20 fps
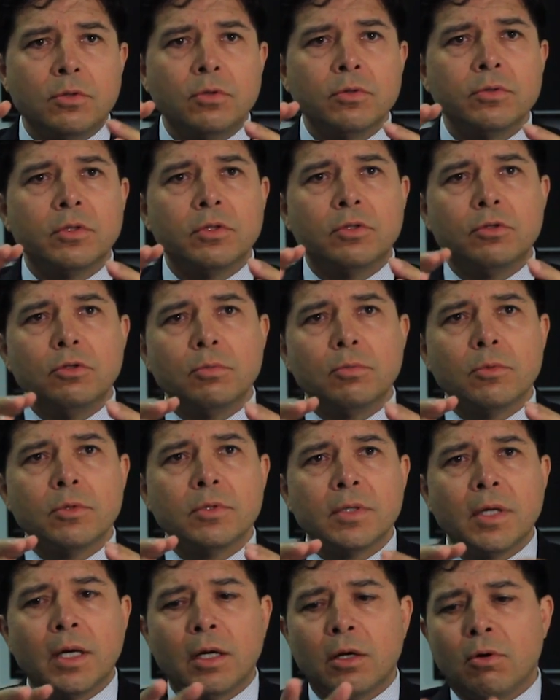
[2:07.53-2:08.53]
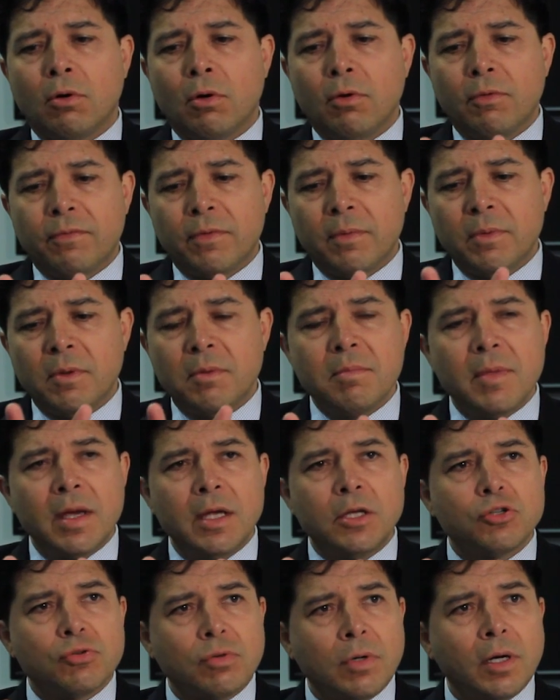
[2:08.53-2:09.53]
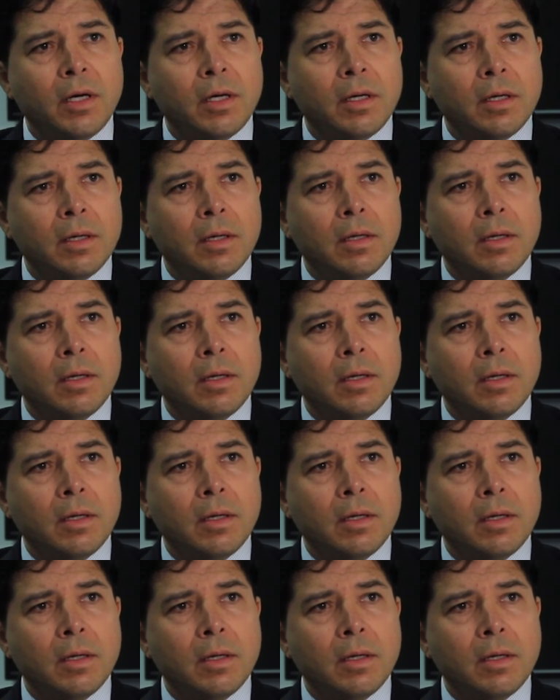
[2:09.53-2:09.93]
Those are tumors that grow from the main trunk,